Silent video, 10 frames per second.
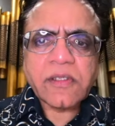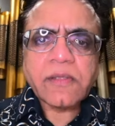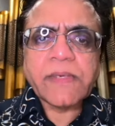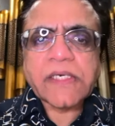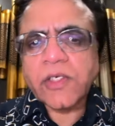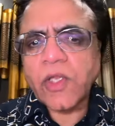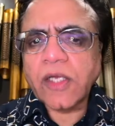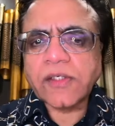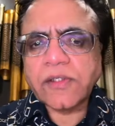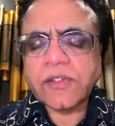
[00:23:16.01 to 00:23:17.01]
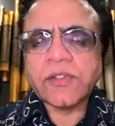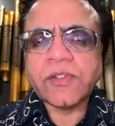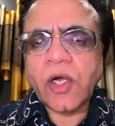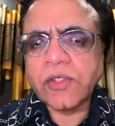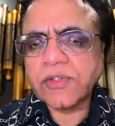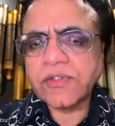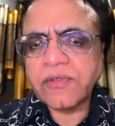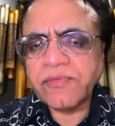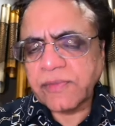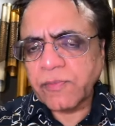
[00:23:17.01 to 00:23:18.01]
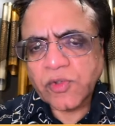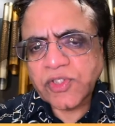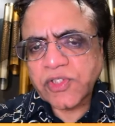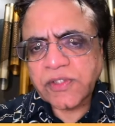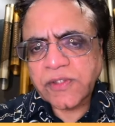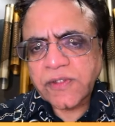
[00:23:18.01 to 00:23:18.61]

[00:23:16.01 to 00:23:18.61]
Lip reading: but not with Modiji.